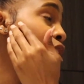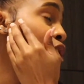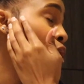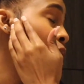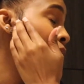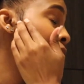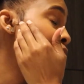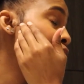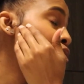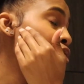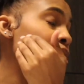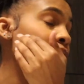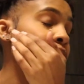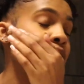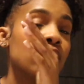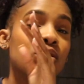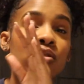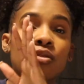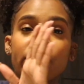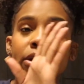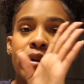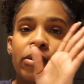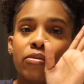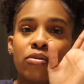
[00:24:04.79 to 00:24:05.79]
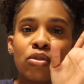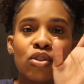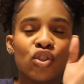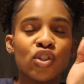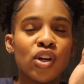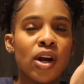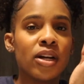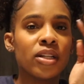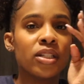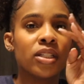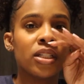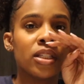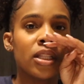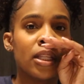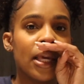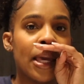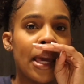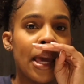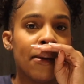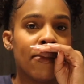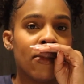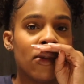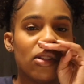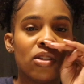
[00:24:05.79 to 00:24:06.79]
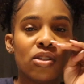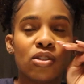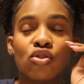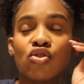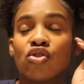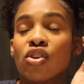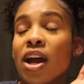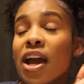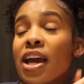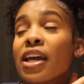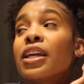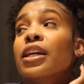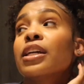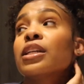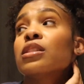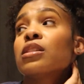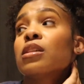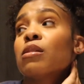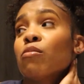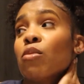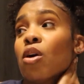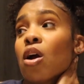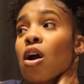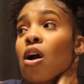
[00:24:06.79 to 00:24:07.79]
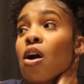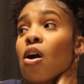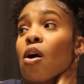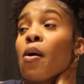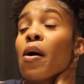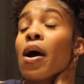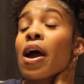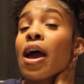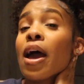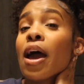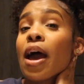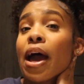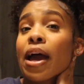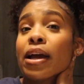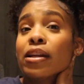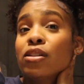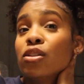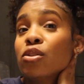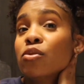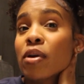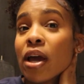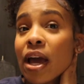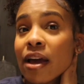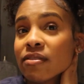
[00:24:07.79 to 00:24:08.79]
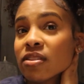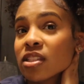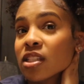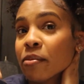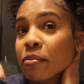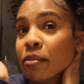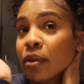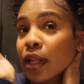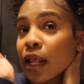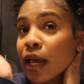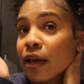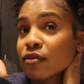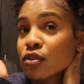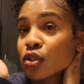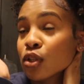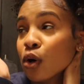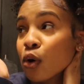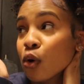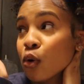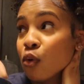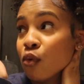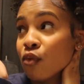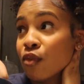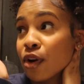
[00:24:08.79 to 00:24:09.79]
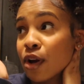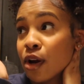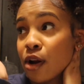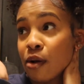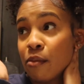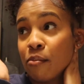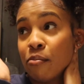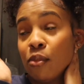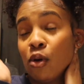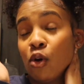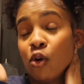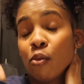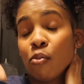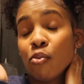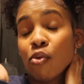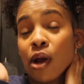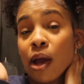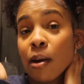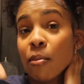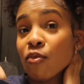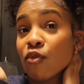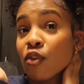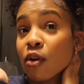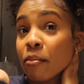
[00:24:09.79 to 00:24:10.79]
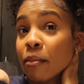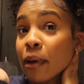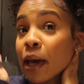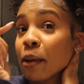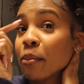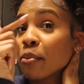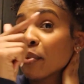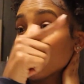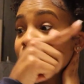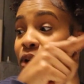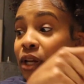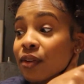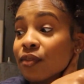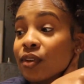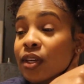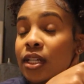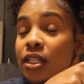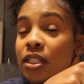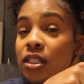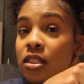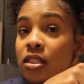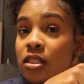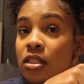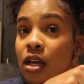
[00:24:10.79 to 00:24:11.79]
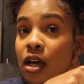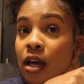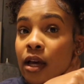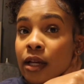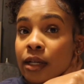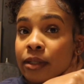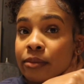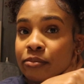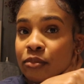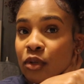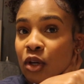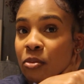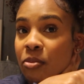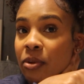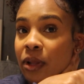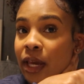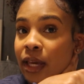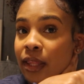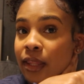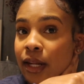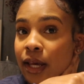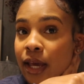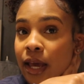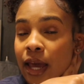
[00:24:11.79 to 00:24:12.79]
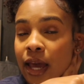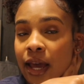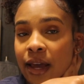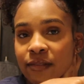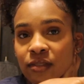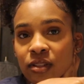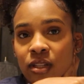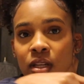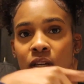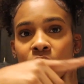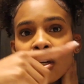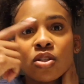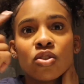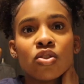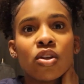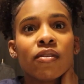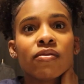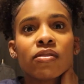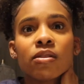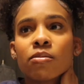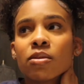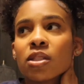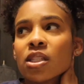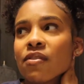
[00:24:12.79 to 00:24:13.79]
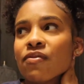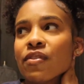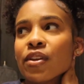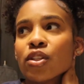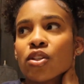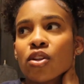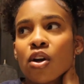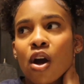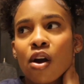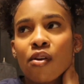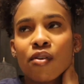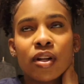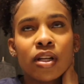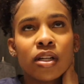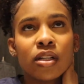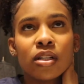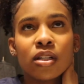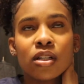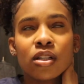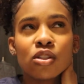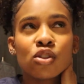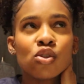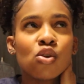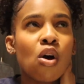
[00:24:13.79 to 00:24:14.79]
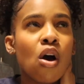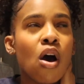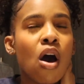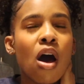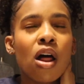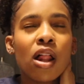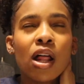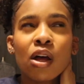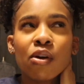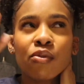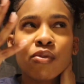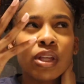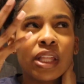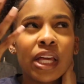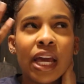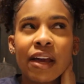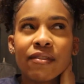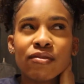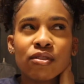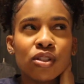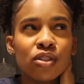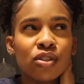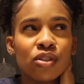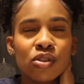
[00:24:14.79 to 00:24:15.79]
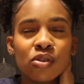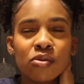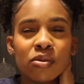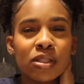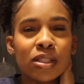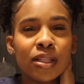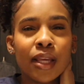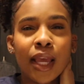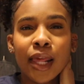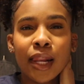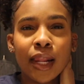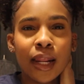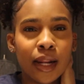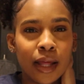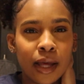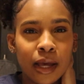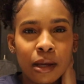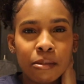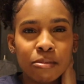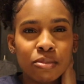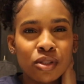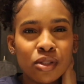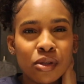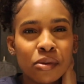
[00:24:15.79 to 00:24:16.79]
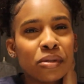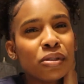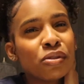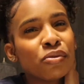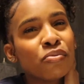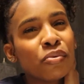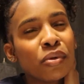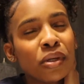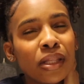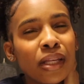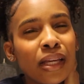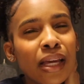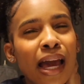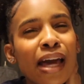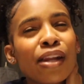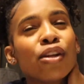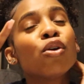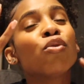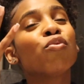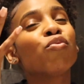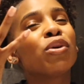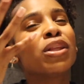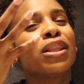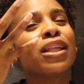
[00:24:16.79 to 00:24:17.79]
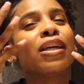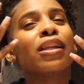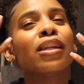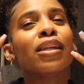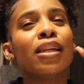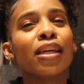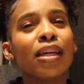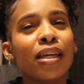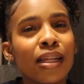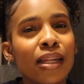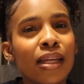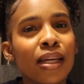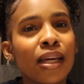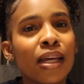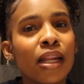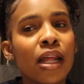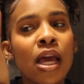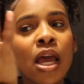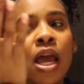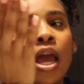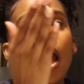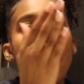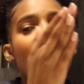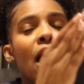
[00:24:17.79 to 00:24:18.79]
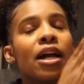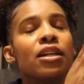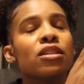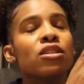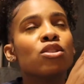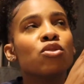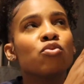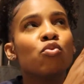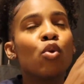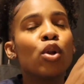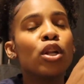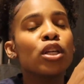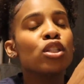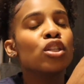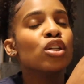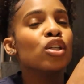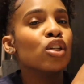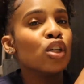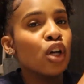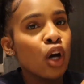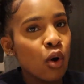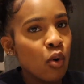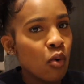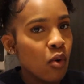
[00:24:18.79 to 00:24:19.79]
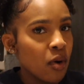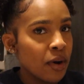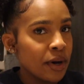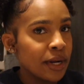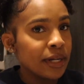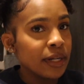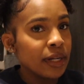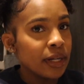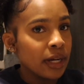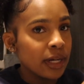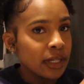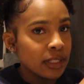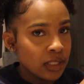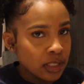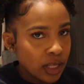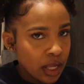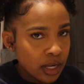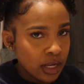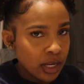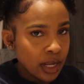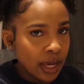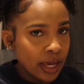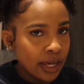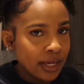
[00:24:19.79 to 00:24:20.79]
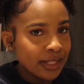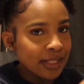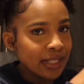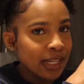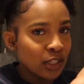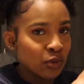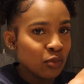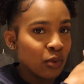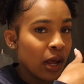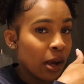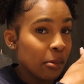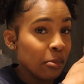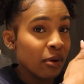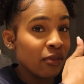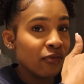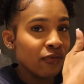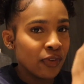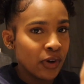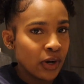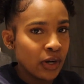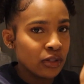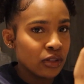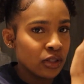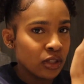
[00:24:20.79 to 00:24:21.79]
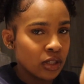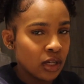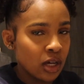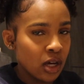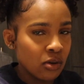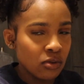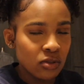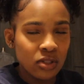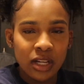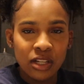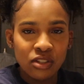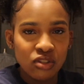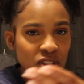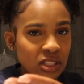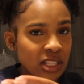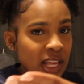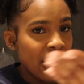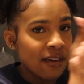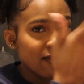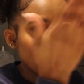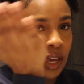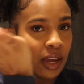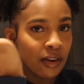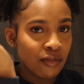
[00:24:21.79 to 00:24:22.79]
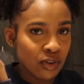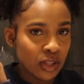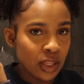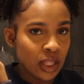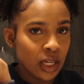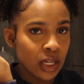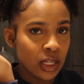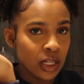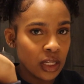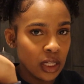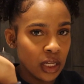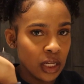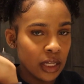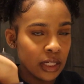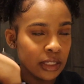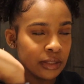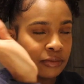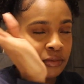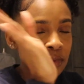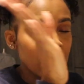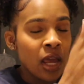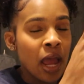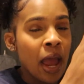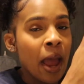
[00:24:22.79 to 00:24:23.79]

So I'll just, you know, charge for the game and just try again tomorrow. I do have some leftover meal prep from my previous um, meal plan that I have. So I have some stuff that's already cooked. So all I really have to do is heat it up. So it's really, I don't really need it. I just wanted to go on a Sunday because that's when I prefer to go. So I just have everything done.